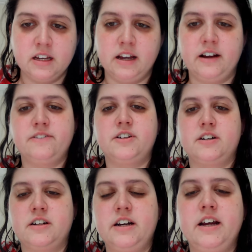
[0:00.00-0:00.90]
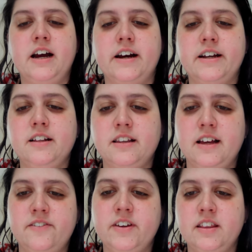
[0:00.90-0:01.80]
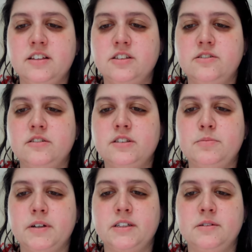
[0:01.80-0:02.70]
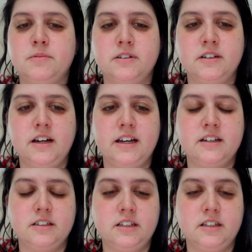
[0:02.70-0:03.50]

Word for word: After unaliving the school's principal and